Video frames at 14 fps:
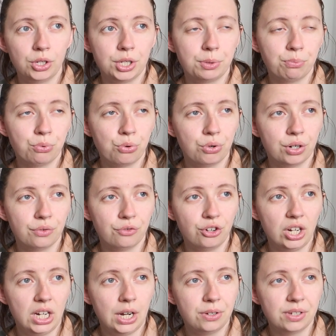It's pouring of
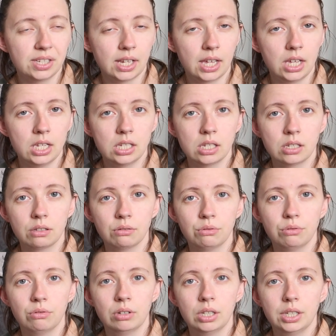rain outside,
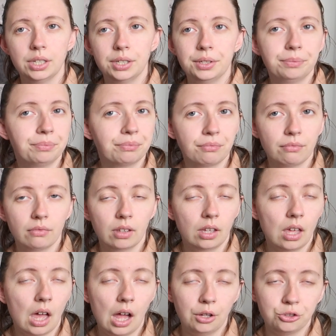so
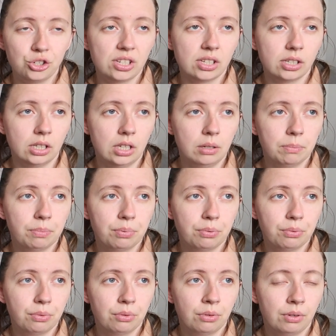I'll just sleep,
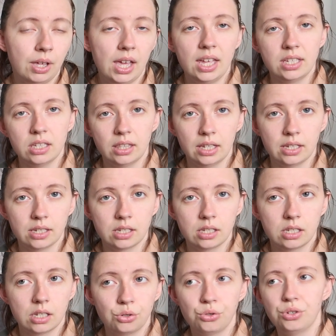edit
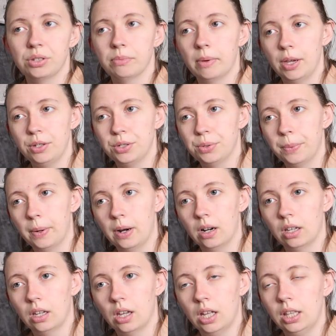this, do some
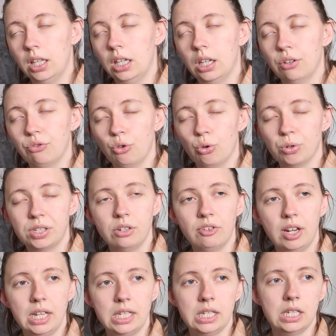housework, and then get Roxy
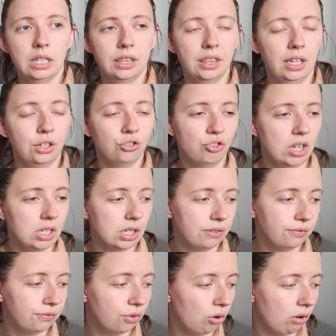ready and things ready
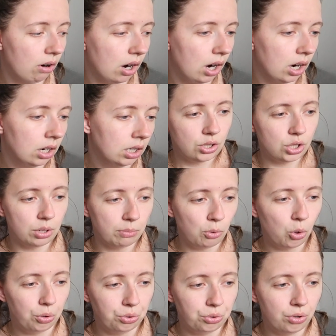for
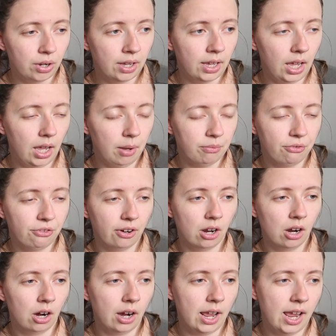tomorrow, for
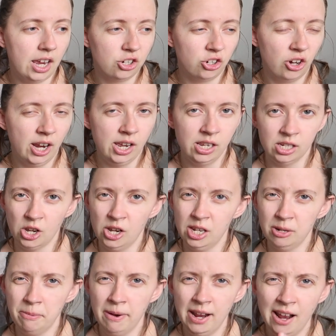her x-ray.
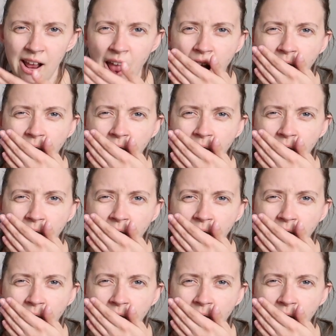Excuse me.